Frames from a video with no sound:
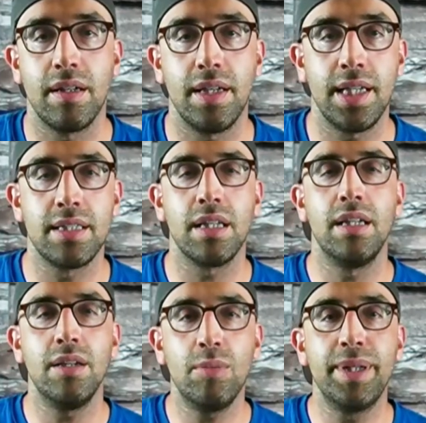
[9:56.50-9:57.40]
It's a
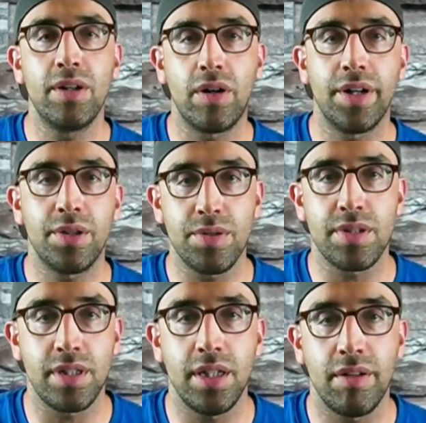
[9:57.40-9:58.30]
little bit hard to
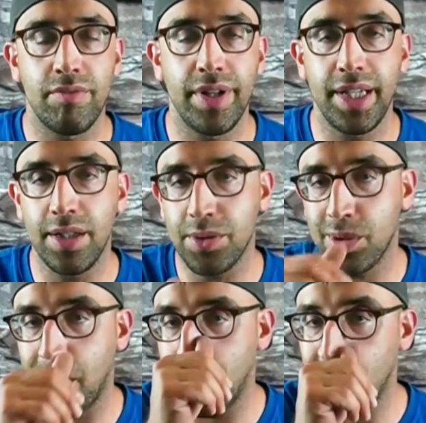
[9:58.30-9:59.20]
see on video,
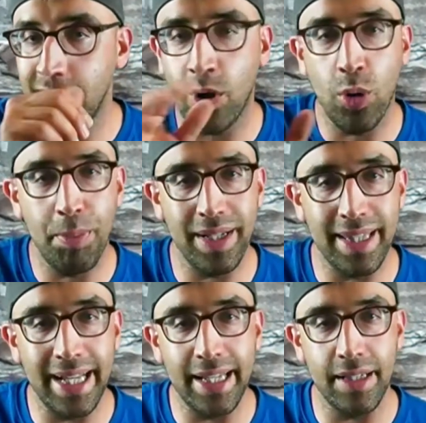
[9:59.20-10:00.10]
so I'm really hoping
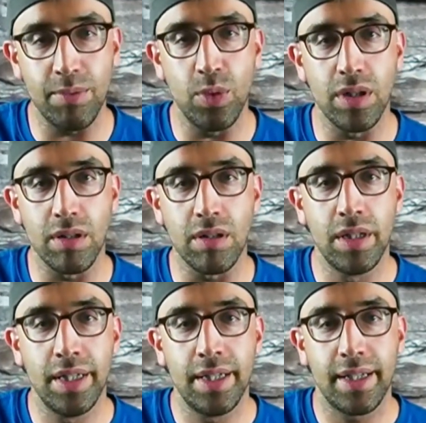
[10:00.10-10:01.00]
that it will,
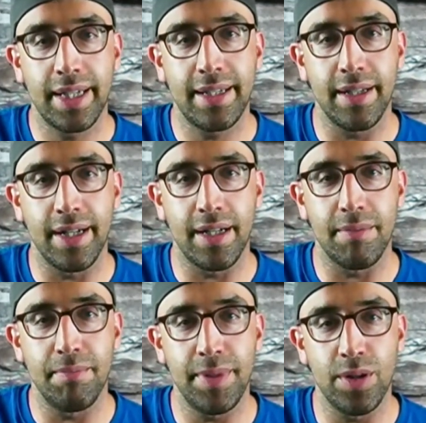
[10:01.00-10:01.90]

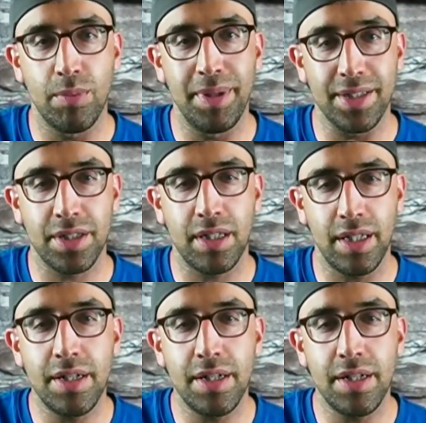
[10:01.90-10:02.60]
be as clear